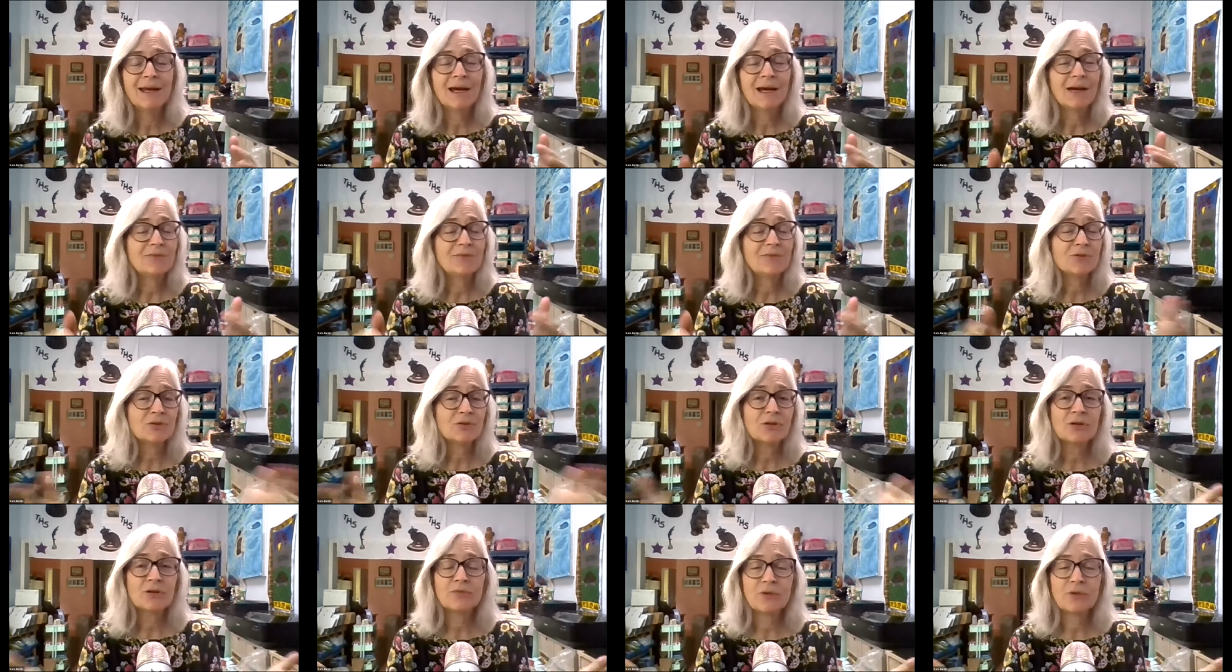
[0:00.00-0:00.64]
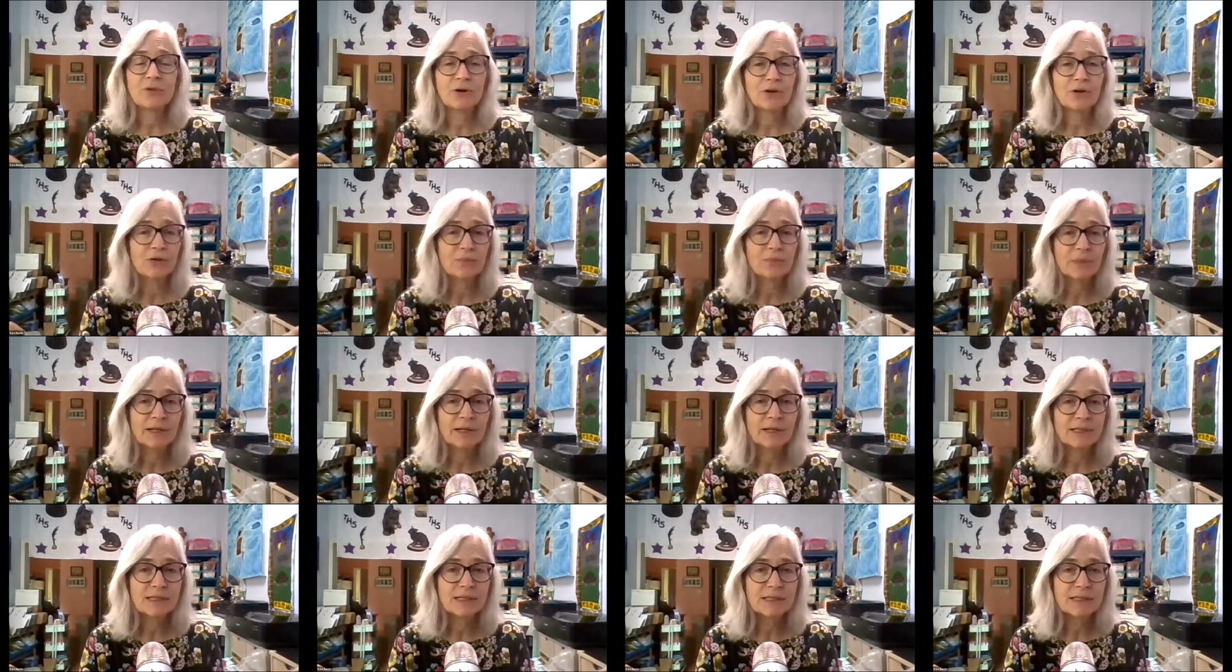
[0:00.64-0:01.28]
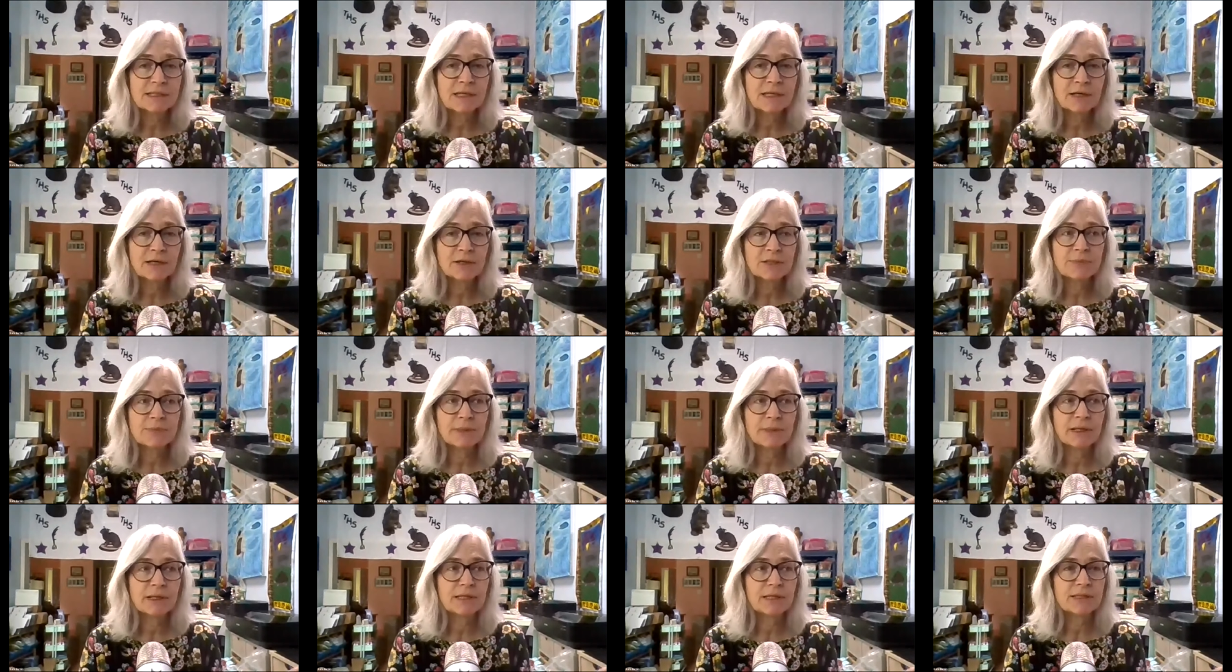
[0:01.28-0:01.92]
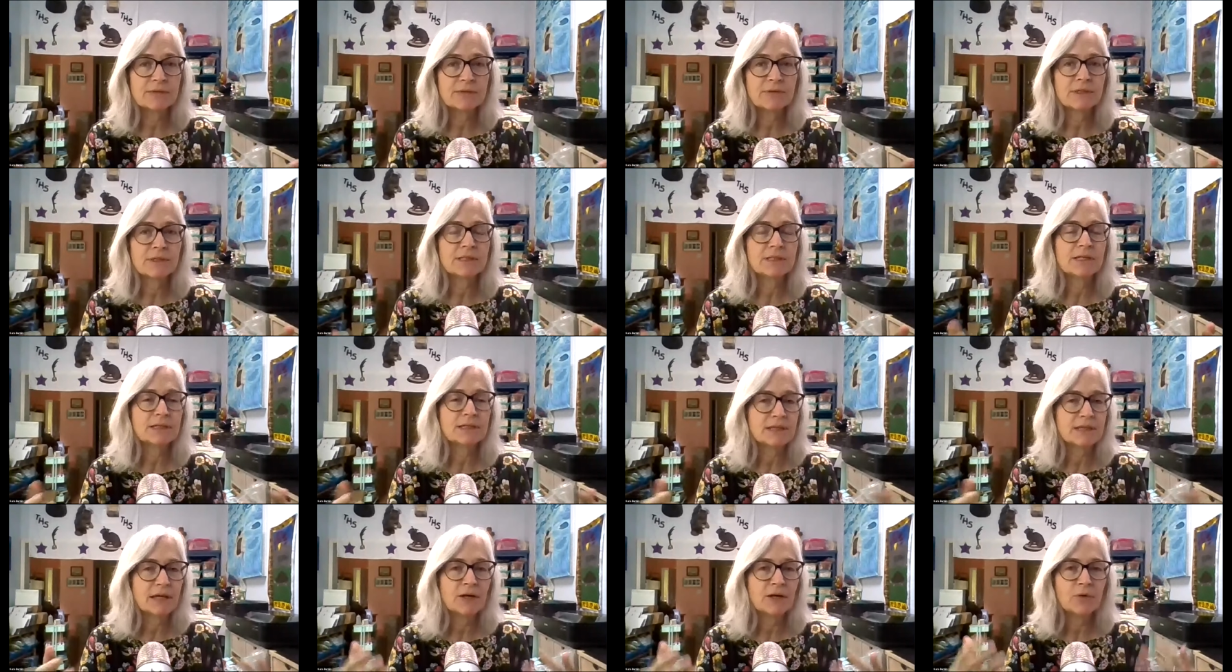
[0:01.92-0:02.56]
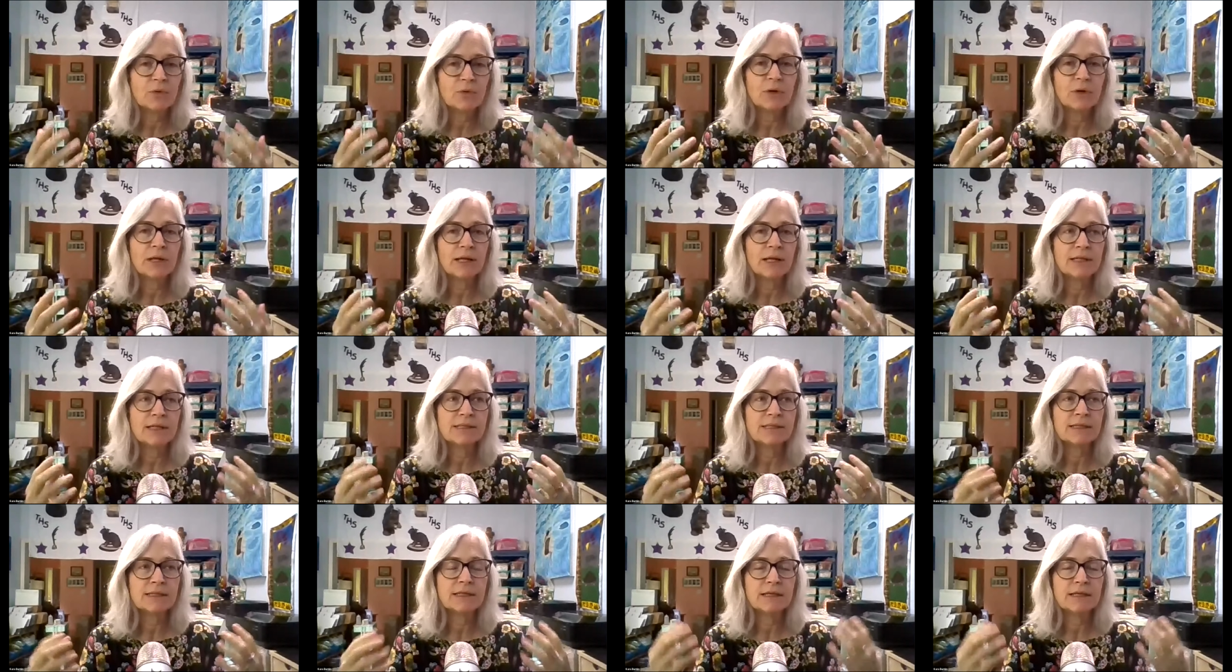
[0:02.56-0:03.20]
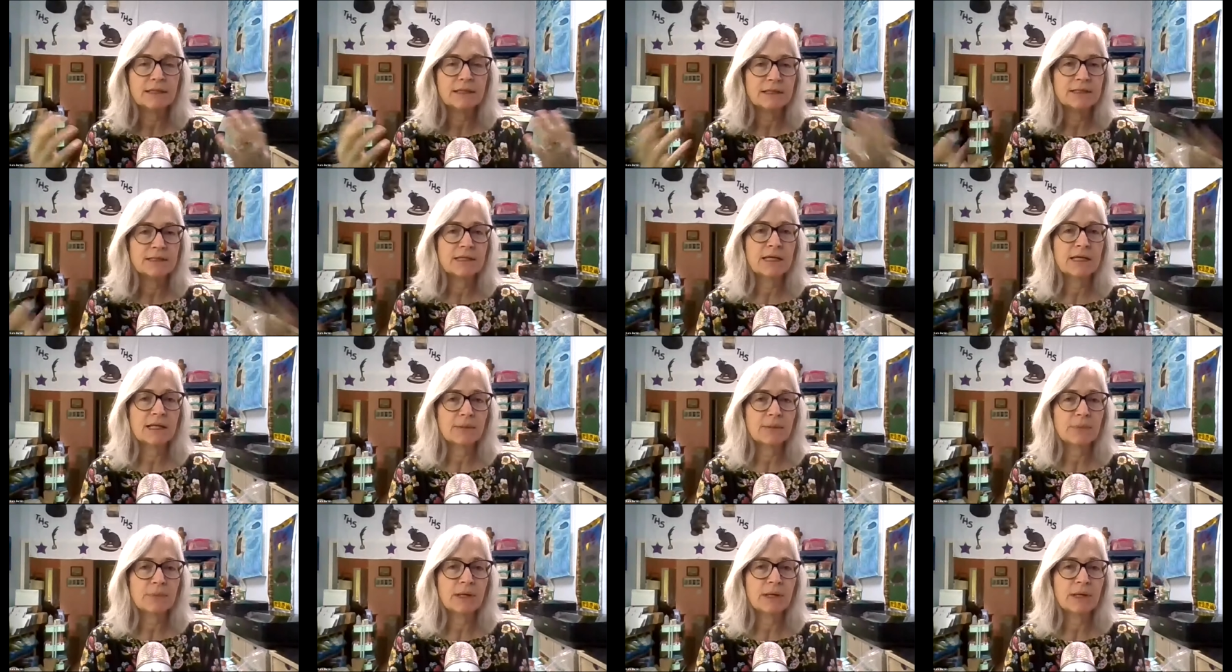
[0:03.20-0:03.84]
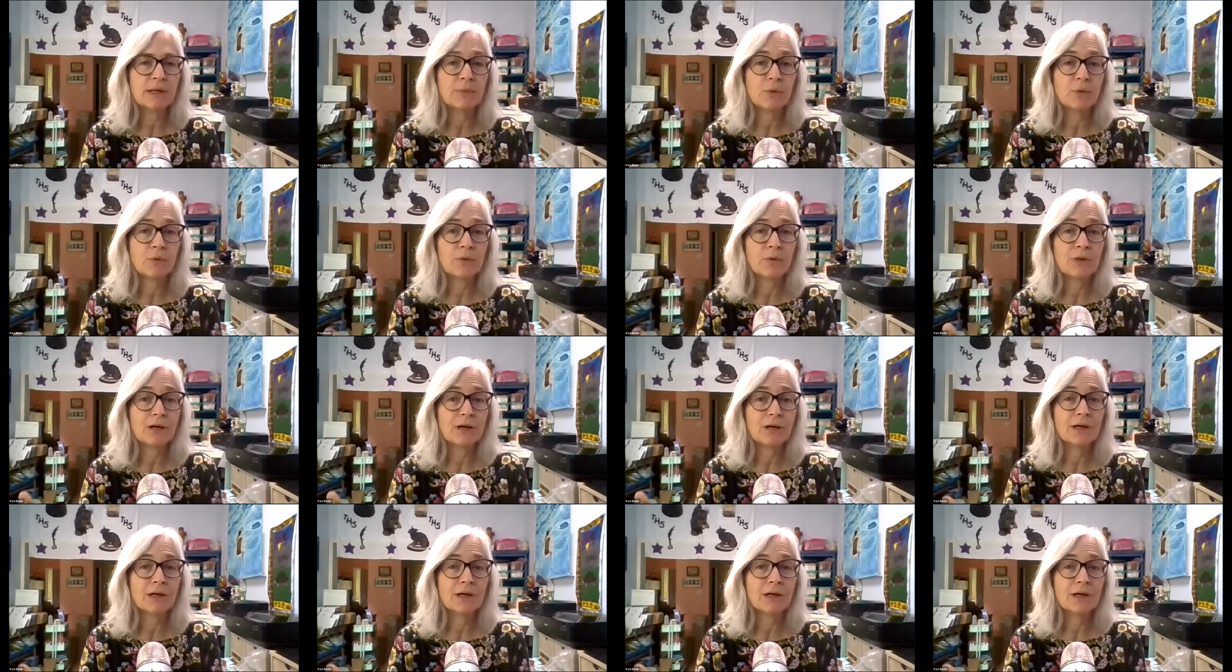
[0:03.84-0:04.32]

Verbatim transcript: i've turned off all of my discounts because of this because i don't want etsy inundating people with